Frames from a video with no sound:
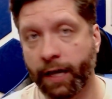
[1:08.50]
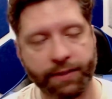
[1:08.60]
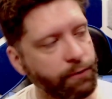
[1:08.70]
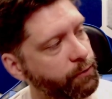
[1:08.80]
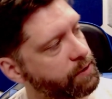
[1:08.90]

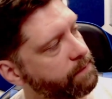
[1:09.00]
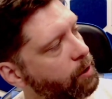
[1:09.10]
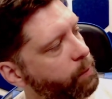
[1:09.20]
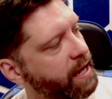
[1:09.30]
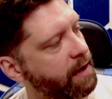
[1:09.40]
So first of
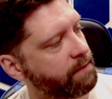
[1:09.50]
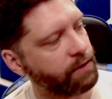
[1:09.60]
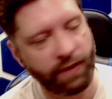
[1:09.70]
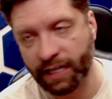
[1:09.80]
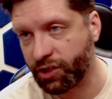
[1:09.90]
all, we
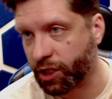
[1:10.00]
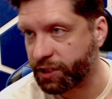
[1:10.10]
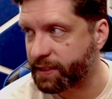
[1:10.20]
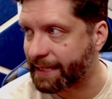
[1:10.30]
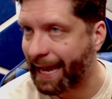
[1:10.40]
have the
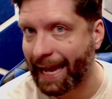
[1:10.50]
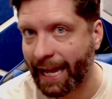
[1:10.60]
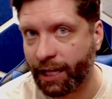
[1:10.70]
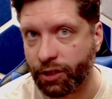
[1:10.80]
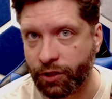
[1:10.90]
Judge's
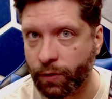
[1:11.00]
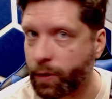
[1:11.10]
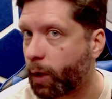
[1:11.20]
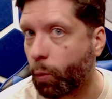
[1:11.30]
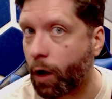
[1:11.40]
Guide to
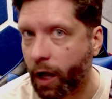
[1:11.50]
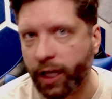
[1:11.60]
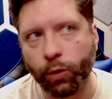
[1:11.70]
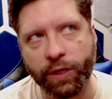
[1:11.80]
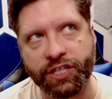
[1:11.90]

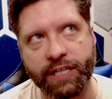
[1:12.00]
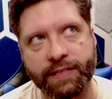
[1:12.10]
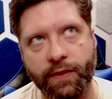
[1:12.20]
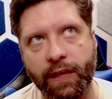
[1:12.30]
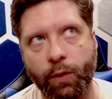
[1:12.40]
Niwan, which
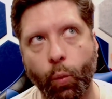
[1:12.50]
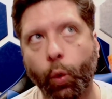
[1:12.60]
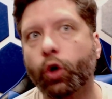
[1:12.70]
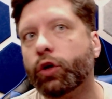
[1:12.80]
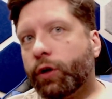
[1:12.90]
is the
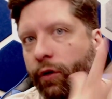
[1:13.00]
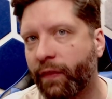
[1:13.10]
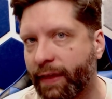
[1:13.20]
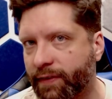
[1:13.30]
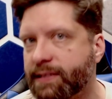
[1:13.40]
world
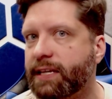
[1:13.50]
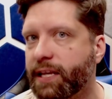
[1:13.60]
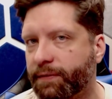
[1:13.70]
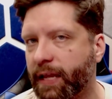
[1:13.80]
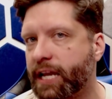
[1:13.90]
that the
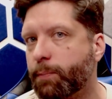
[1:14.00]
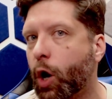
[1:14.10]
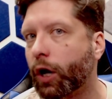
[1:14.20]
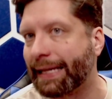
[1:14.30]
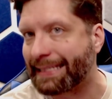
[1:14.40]
city of
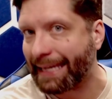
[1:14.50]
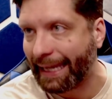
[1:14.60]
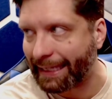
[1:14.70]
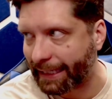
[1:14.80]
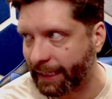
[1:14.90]
Lankhmar is
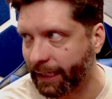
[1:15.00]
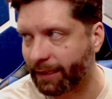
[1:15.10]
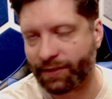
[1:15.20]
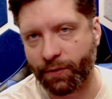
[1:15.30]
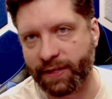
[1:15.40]
in.
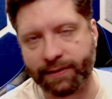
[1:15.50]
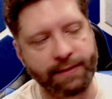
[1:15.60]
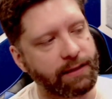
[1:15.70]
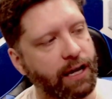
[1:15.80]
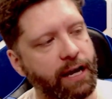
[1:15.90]
So this
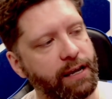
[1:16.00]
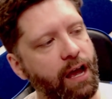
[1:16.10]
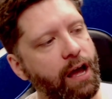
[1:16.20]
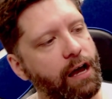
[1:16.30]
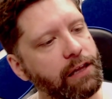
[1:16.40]
has got
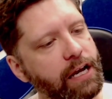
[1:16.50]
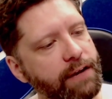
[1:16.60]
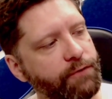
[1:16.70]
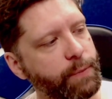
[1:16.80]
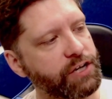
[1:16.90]
a lot of
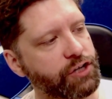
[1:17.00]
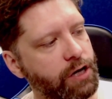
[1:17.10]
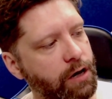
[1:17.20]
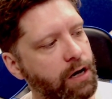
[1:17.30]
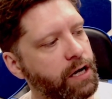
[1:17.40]
information
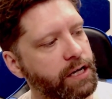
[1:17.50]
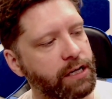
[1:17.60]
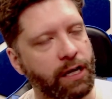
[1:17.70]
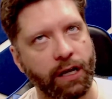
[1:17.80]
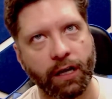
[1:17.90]

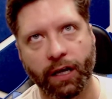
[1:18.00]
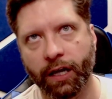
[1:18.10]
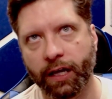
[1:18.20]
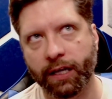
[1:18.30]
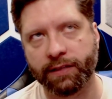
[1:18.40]
on
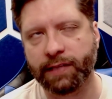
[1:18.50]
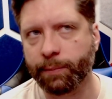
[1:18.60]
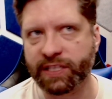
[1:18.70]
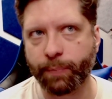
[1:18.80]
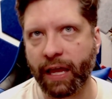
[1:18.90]
some
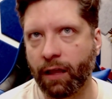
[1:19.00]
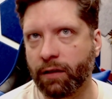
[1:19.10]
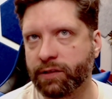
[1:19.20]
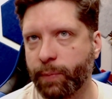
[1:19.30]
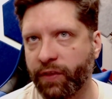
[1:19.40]

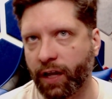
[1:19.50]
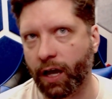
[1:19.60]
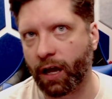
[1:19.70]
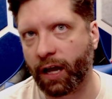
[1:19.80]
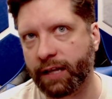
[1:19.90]
spells, but the
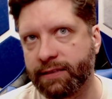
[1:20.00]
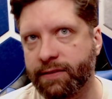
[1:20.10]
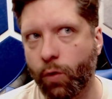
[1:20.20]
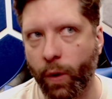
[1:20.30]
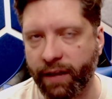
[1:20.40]
gods,
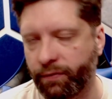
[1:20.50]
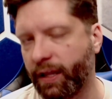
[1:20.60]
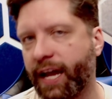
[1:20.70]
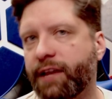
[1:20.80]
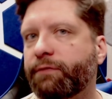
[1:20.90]
the way of
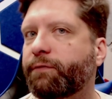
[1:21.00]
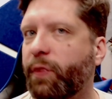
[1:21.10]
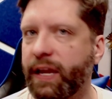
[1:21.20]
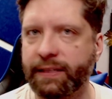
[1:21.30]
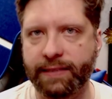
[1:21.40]
life,
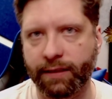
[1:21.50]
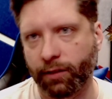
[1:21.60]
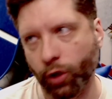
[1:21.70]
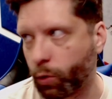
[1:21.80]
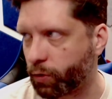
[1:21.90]
things that the
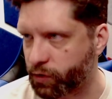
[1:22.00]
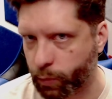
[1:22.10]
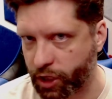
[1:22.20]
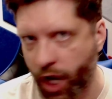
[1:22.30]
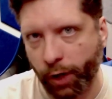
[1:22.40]
locals
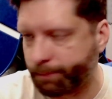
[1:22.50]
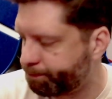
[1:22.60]
would know.